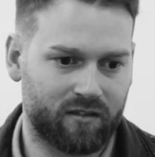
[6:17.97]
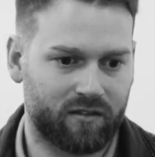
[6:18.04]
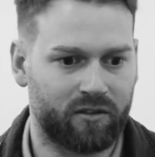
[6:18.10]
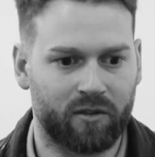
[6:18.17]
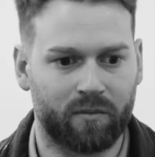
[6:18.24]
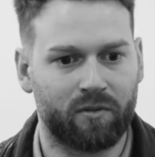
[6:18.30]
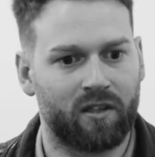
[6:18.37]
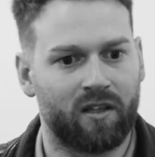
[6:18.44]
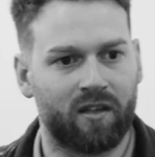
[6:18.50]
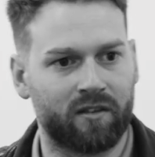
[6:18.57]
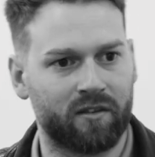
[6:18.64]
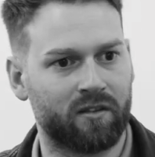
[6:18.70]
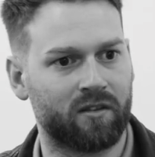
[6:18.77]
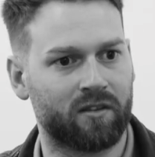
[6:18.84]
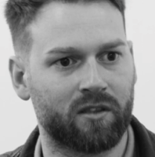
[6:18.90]
you'll prolong
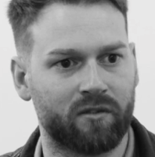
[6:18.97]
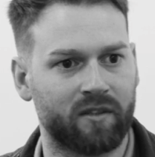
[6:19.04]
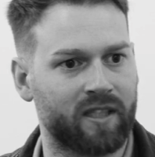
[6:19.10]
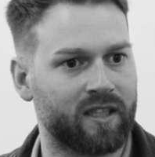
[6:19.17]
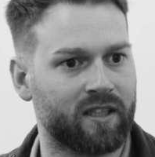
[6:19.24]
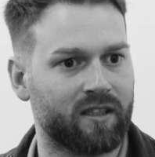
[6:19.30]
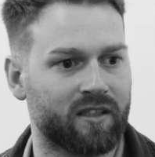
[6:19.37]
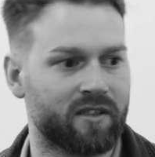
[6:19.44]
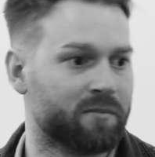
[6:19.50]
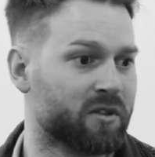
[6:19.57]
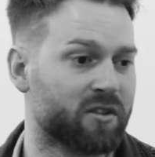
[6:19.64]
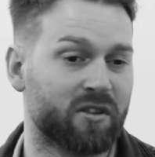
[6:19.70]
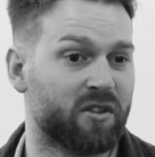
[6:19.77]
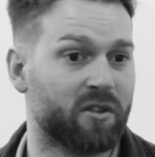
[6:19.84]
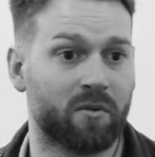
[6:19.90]
your career as
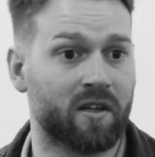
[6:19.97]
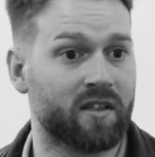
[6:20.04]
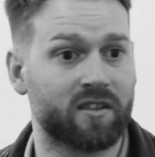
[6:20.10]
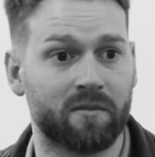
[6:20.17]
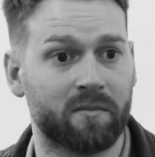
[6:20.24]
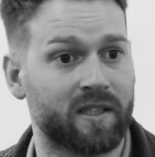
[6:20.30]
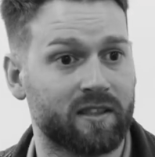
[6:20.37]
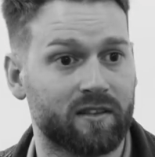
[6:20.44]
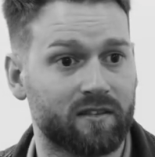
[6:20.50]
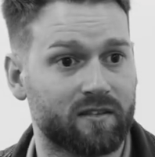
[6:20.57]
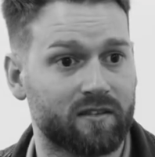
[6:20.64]
much as you want it to be.